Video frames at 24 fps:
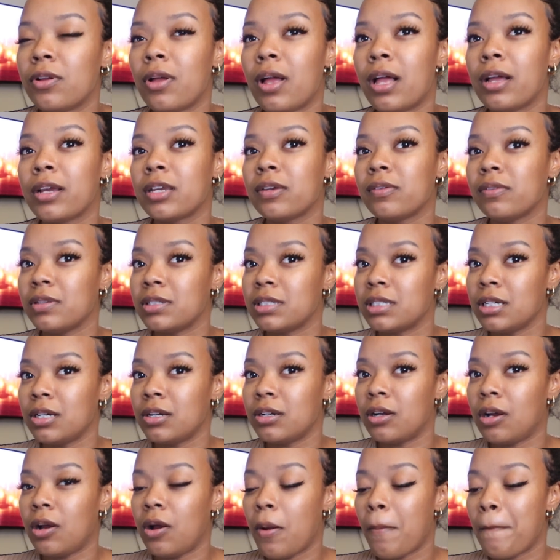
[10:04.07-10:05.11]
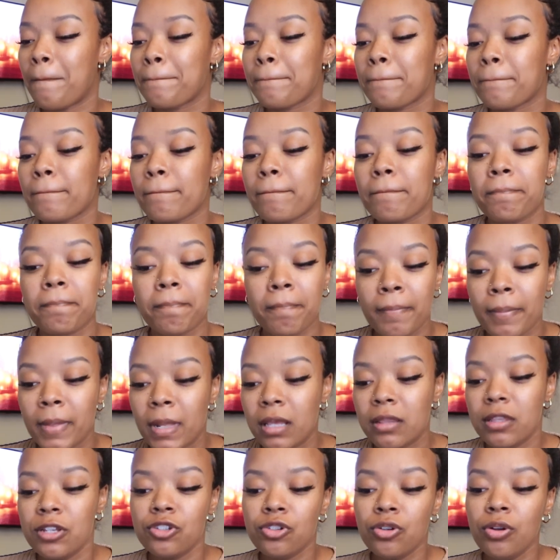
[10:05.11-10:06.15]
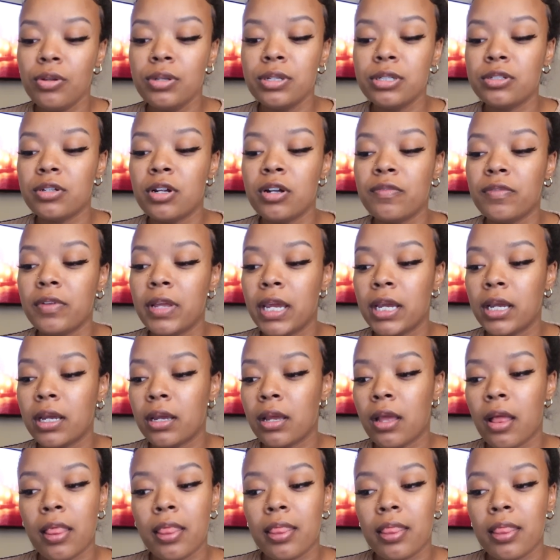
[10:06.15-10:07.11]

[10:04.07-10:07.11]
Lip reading: I'll give you 0. This girl deserved like